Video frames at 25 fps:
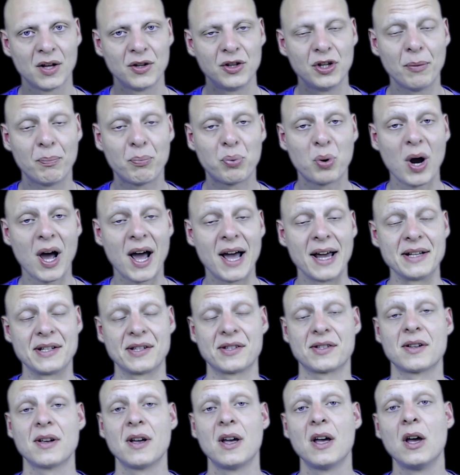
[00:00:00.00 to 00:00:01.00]
the price.
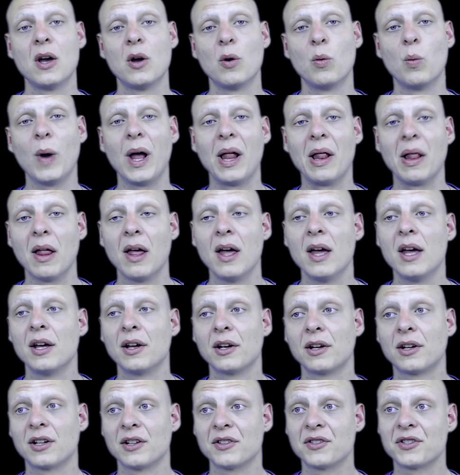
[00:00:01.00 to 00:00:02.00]
Well,
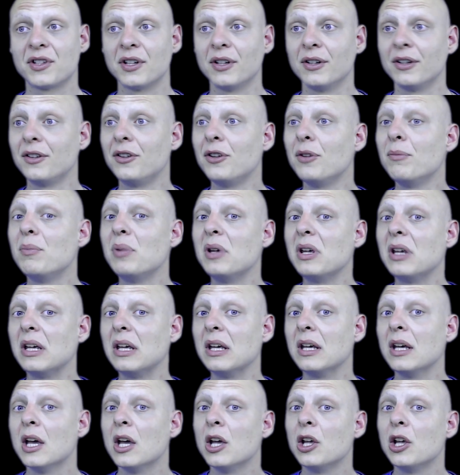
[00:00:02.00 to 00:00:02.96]
consider to be